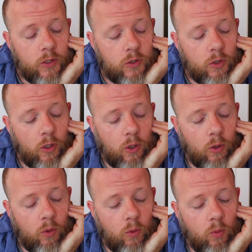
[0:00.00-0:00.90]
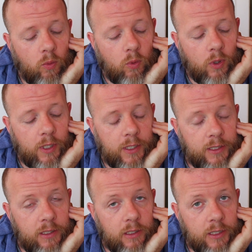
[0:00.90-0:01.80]
So
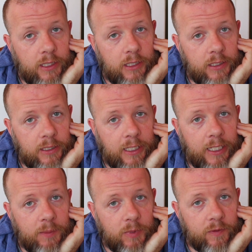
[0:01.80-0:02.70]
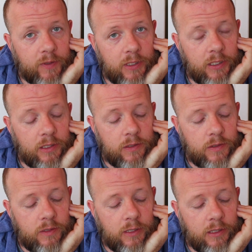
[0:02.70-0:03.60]
what again came of it
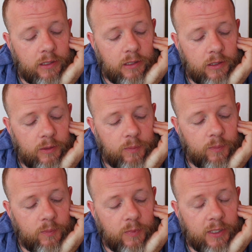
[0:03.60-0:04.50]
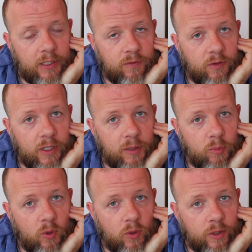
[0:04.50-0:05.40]
is that I got a
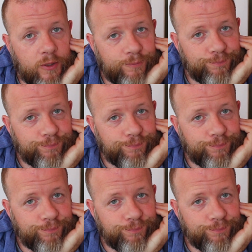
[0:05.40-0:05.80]
fried board.